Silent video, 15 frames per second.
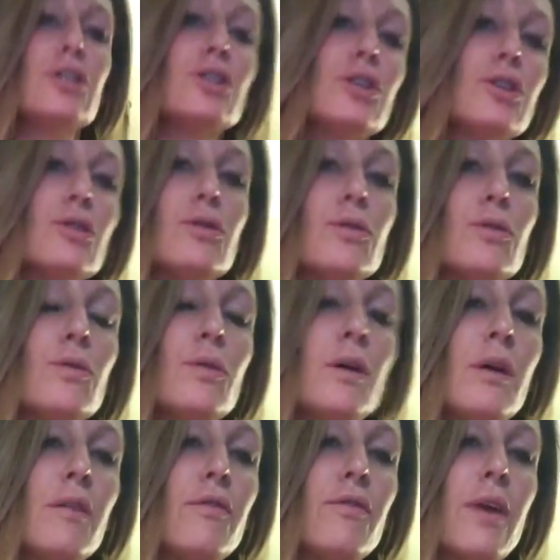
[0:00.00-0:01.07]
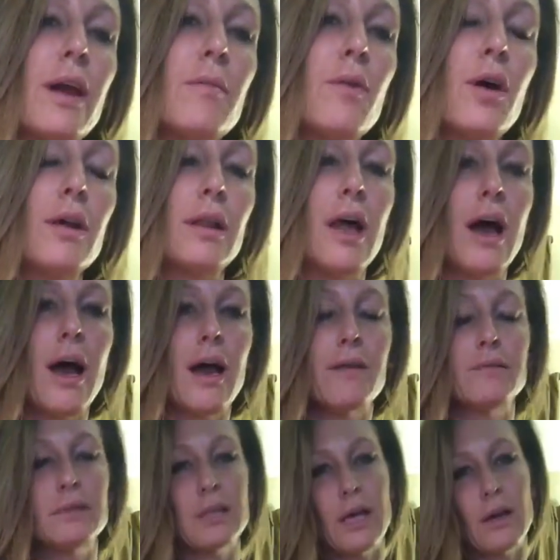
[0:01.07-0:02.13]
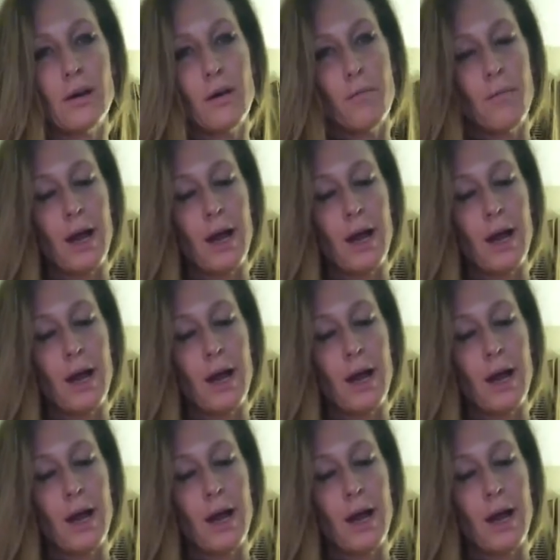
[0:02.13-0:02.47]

to frame our lives and our